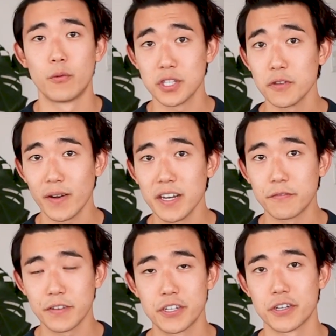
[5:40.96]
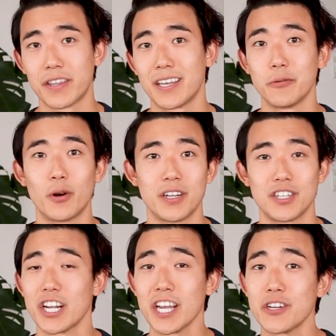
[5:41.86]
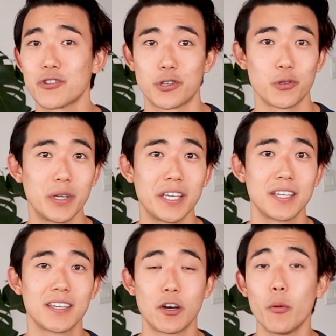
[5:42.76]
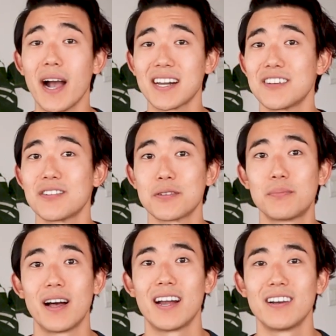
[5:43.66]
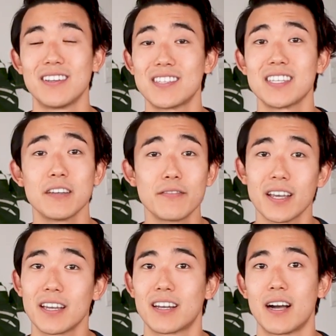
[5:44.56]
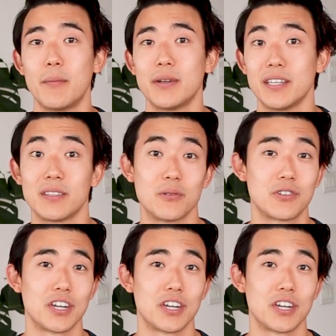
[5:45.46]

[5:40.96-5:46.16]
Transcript: Once you find a feature that you want to change or tweak, go back to your supplier and see if they can accommodate those